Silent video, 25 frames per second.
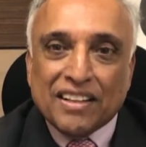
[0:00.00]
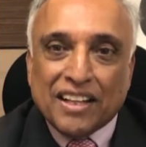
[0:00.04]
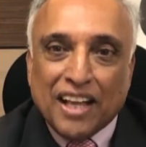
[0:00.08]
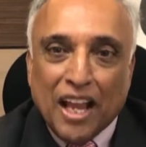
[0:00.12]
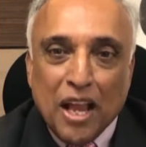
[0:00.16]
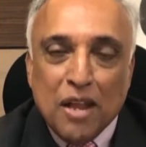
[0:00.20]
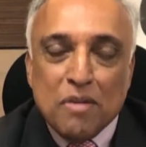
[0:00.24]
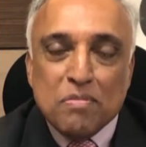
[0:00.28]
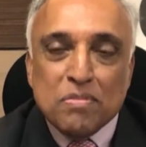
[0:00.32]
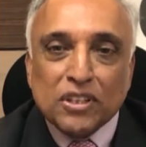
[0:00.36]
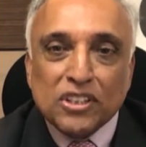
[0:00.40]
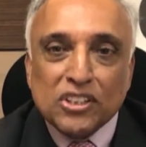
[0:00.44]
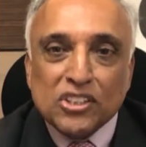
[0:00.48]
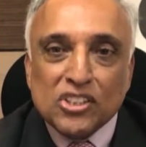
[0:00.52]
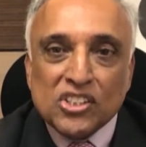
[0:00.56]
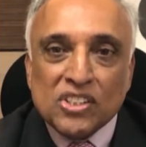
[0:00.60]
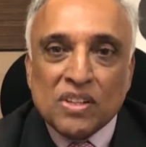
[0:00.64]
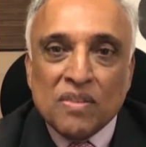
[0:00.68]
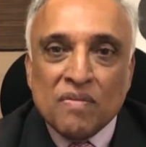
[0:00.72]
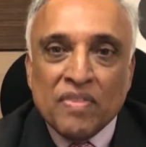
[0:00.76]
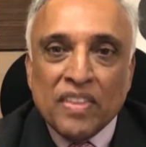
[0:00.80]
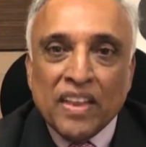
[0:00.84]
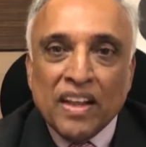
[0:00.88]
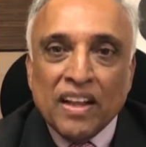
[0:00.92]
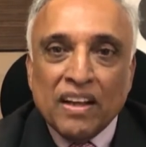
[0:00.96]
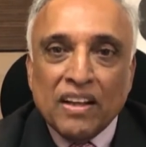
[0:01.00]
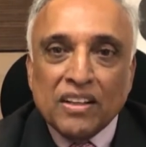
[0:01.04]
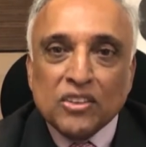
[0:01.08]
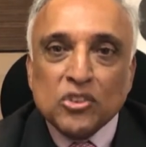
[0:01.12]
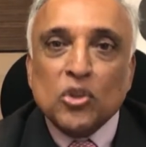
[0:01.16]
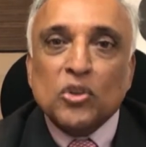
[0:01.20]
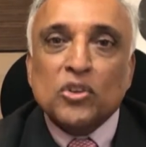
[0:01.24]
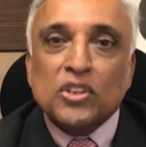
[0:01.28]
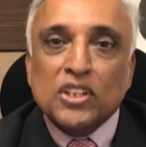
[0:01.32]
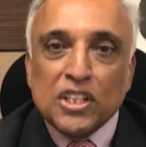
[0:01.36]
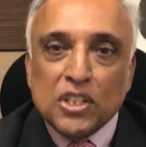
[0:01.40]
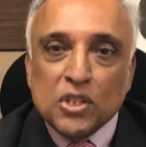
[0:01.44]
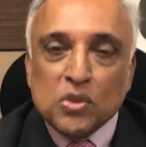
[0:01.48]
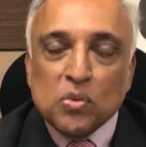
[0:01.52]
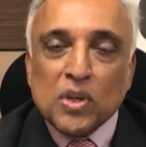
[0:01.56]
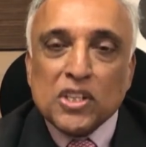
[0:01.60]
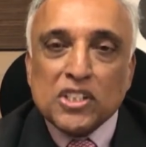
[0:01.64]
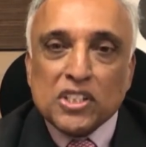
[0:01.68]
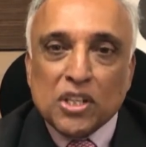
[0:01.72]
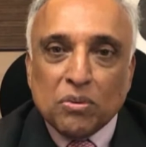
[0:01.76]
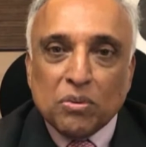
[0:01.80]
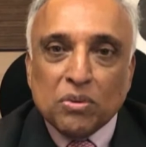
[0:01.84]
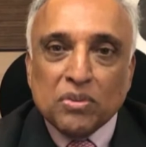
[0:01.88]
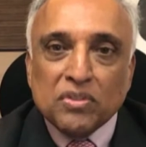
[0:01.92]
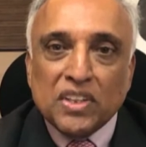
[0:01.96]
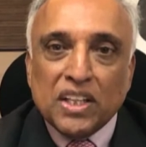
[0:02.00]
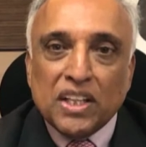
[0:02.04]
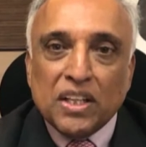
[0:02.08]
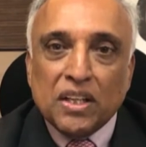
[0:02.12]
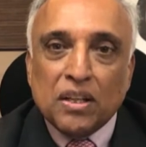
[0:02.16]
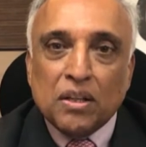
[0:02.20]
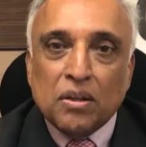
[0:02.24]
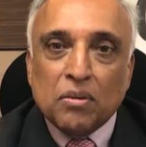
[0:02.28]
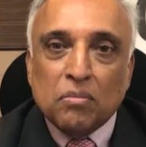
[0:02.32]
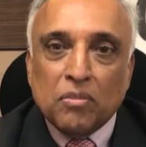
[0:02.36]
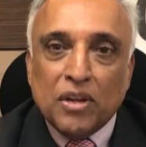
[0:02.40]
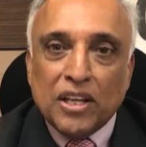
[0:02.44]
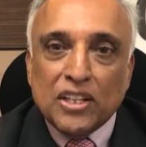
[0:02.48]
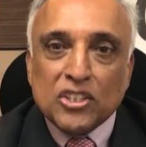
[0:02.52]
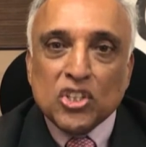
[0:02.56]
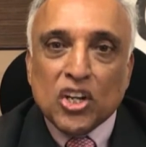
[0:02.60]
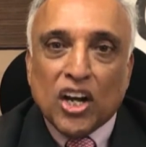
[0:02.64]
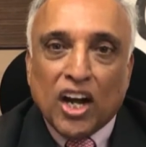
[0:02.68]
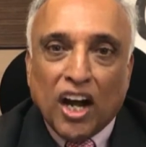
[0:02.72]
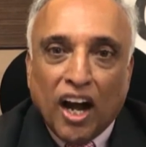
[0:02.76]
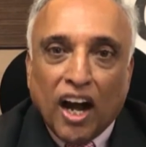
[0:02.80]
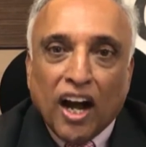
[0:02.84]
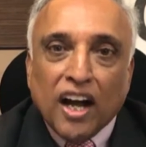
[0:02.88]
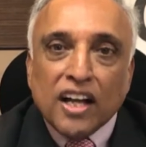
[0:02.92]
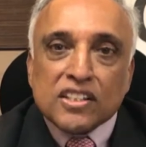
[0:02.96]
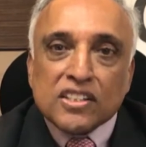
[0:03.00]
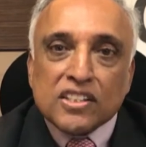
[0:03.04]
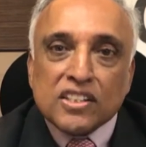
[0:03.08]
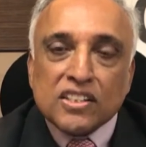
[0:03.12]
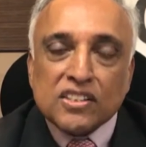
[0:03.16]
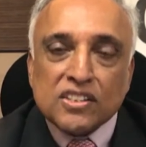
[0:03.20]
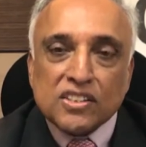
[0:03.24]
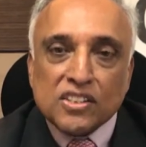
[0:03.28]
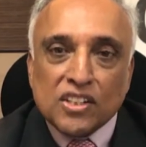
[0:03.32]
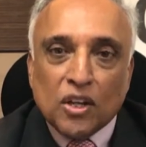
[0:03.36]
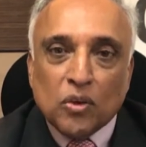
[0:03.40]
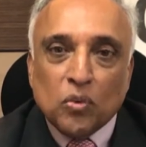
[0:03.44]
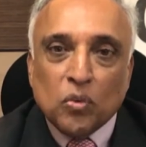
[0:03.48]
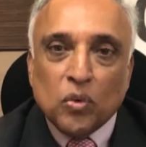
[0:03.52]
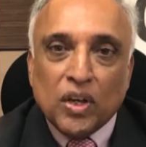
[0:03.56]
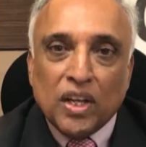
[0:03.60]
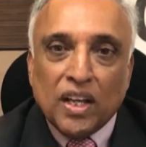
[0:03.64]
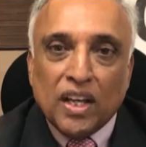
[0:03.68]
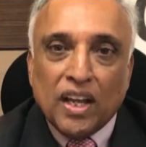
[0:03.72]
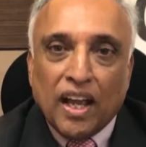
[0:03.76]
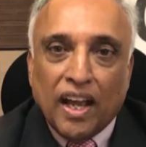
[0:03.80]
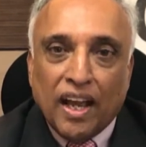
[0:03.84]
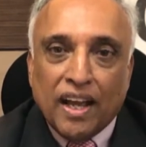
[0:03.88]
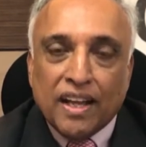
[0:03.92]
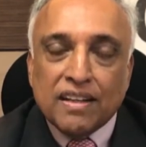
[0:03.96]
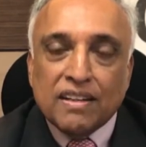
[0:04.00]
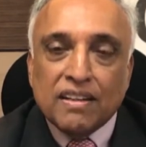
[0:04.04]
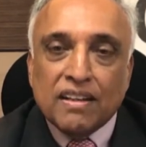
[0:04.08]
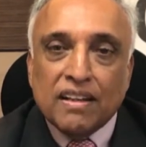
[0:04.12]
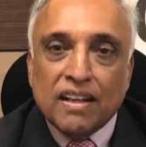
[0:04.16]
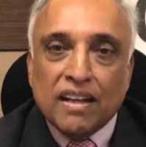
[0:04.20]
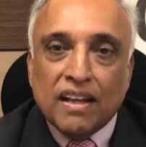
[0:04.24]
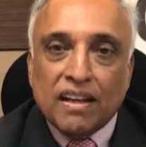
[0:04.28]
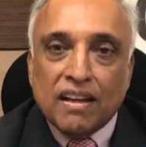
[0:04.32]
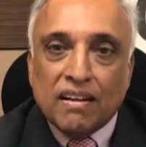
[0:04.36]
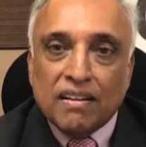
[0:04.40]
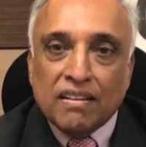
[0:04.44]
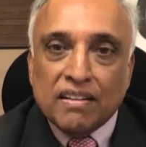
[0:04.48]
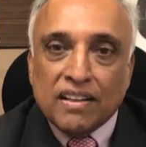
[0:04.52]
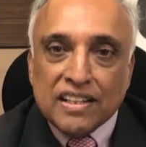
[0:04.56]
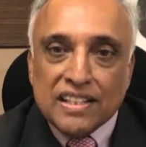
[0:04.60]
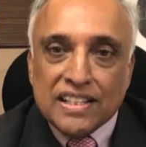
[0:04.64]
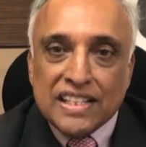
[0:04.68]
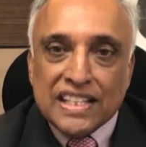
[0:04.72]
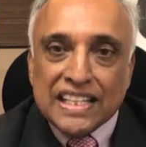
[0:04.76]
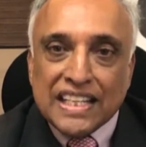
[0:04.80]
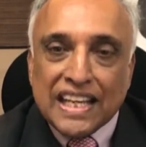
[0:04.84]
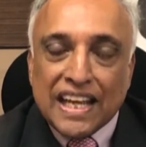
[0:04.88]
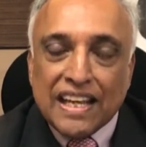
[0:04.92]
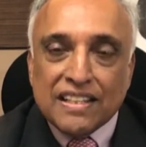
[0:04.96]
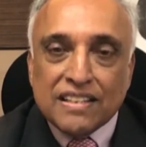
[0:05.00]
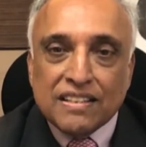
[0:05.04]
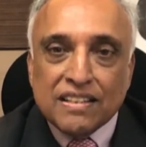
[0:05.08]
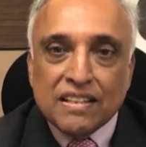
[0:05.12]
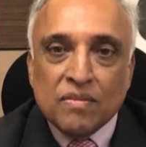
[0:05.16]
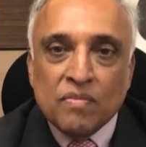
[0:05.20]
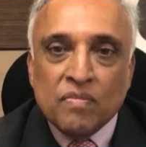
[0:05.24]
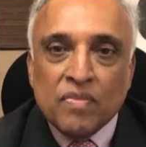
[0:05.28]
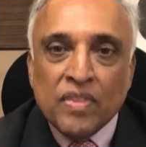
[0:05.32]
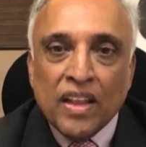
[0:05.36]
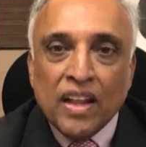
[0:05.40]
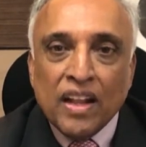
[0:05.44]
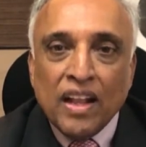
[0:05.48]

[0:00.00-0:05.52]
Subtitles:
cables. So these were some of the major asks that we had indicated.